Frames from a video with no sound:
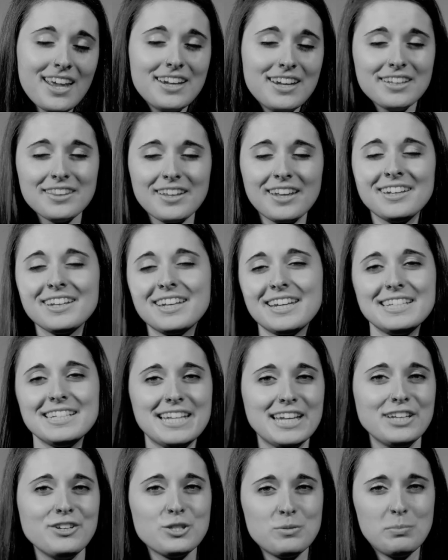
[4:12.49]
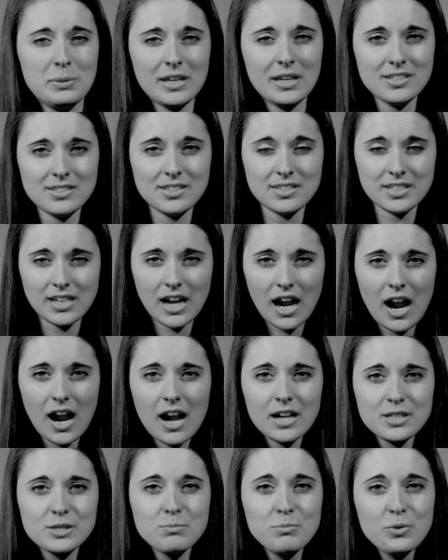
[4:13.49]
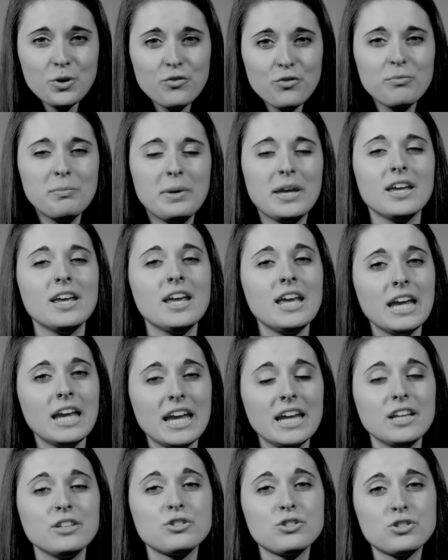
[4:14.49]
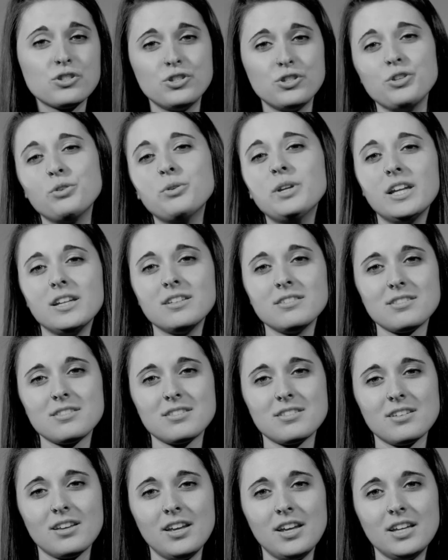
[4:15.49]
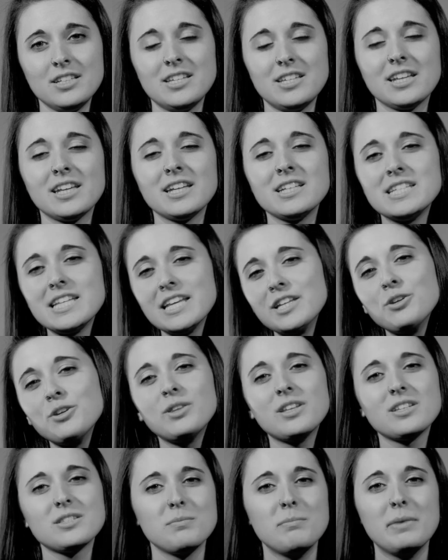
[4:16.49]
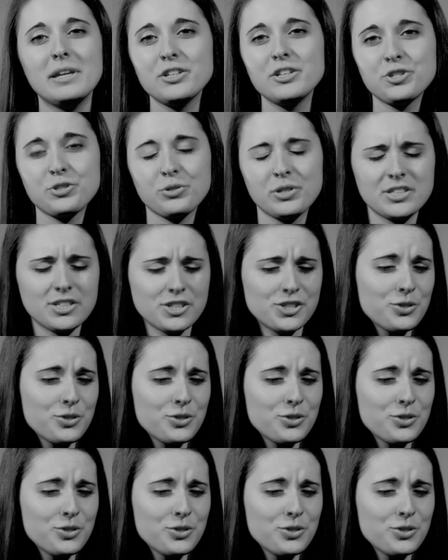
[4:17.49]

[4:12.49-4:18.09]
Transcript: And Enlighten continues because it's God's movement in students to continue this ministry,